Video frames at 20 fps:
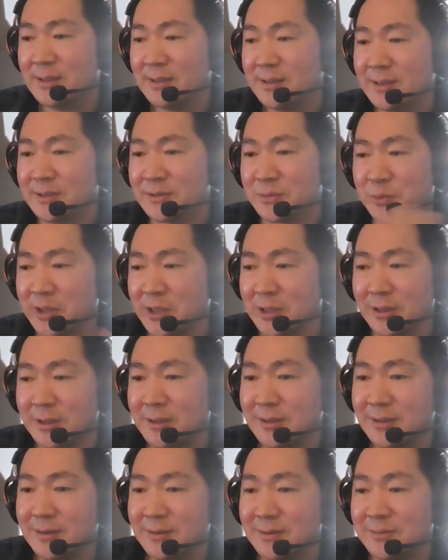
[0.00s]
Is where
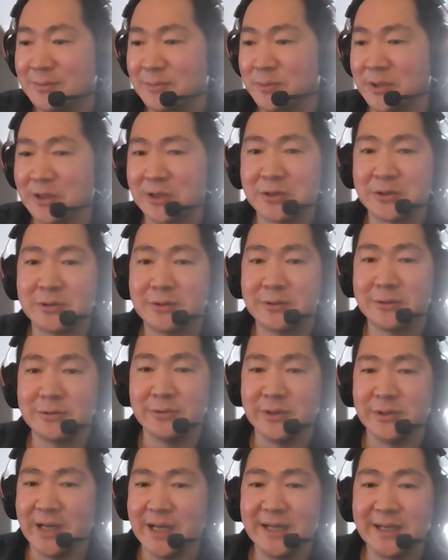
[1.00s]
we're
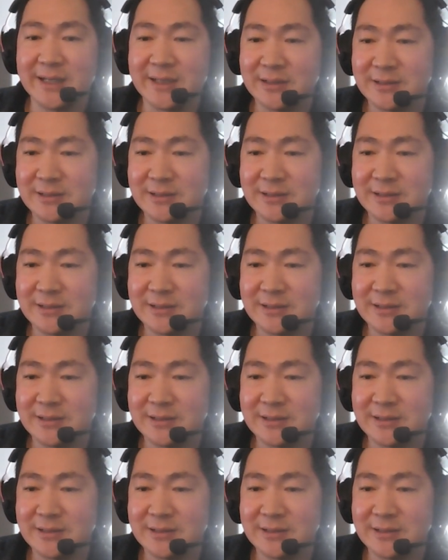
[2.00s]
creating